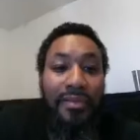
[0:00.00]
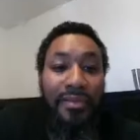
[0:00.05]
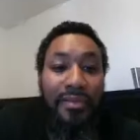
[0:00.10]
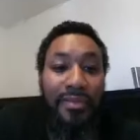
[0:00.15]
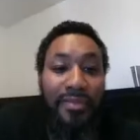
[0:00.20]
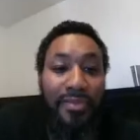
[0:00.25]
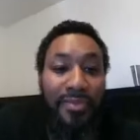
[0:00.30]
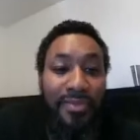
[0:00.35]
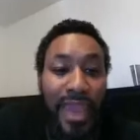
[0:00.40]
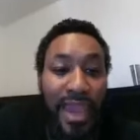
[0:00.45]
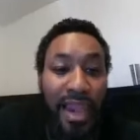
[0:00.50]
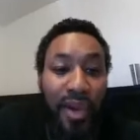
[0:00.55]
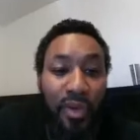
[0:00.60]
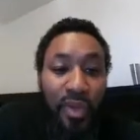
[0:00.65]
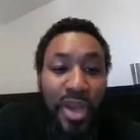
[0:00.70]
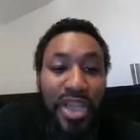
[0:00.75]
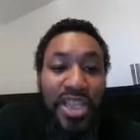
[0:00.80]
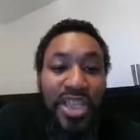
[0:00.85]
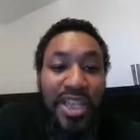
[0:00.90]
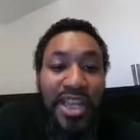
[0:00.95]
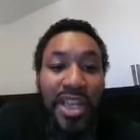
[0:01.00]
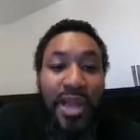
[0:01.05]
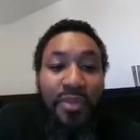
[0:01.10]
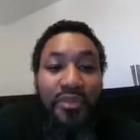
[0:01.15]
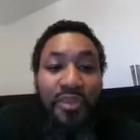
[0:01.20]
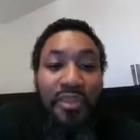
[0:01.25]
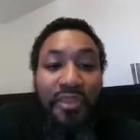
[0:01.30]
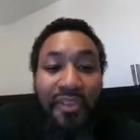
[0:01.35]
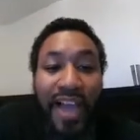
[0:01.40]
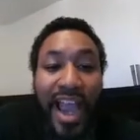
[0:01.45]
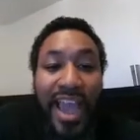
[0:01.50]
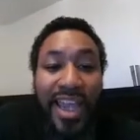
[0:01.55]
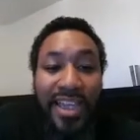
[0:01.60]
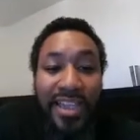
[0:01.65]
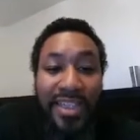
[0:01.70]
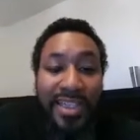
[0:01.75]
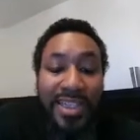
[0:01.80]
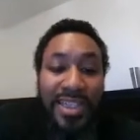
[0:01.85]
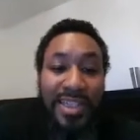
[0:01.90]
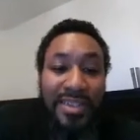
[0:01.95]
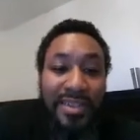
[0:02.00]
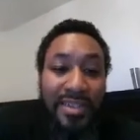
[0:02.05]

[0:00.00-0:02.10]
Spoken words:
They originally come from the Vikings,